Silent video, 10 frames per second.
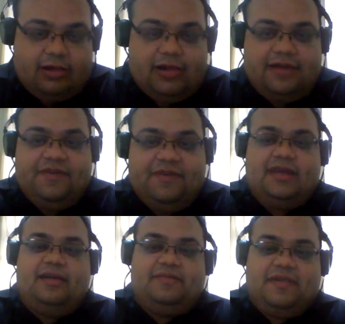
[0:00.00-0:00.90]
Well, I
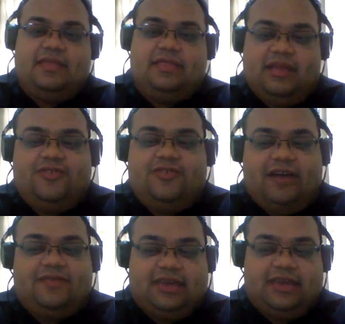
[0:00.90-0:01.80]
think that
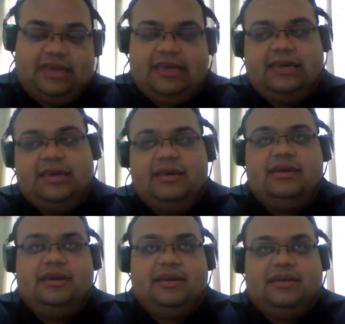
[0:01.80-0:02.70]
Java EE
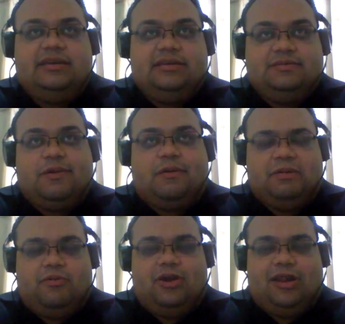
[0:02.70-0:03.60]
is
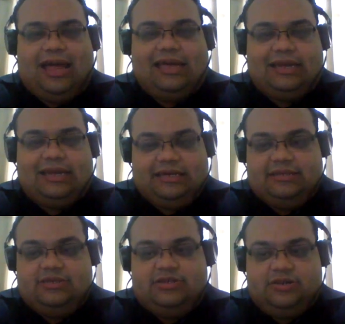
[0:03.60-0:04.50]
probably more likely
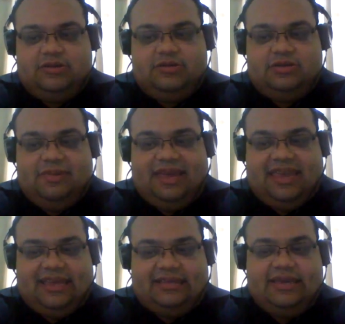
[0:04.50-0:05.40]
to
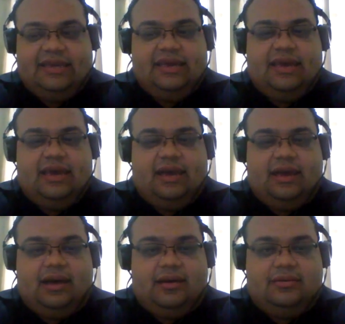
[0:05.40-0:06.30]
make it.
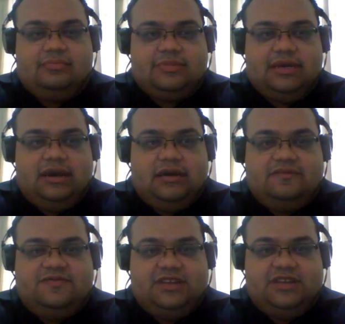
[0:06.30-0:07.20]

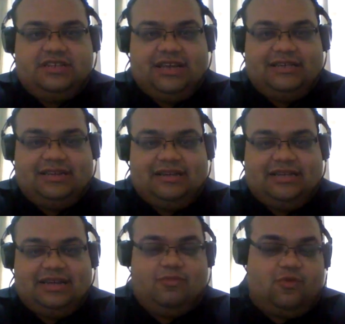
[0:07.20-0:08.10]
Of
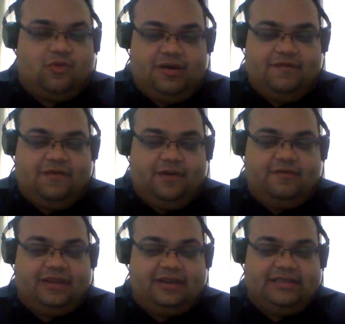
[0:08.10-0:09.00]
GSRs are more
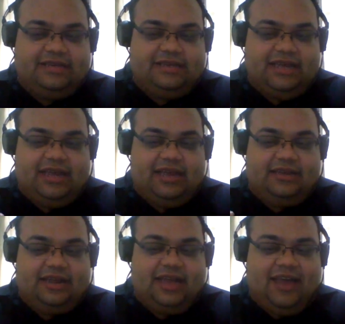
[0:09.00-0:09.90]
involved. I see
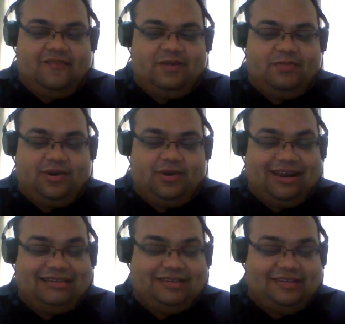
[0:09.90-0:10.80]
they have been
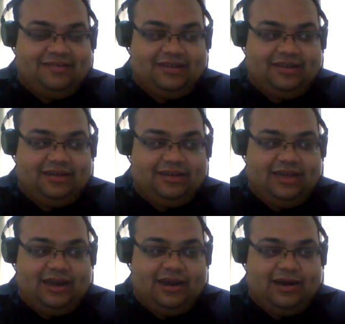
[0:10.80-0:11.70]
progressing
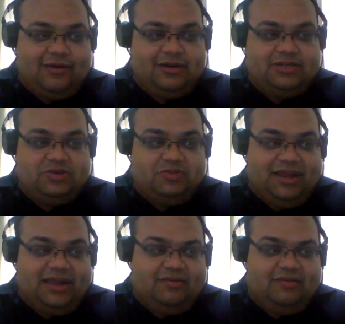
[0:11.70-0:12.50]
according to plan.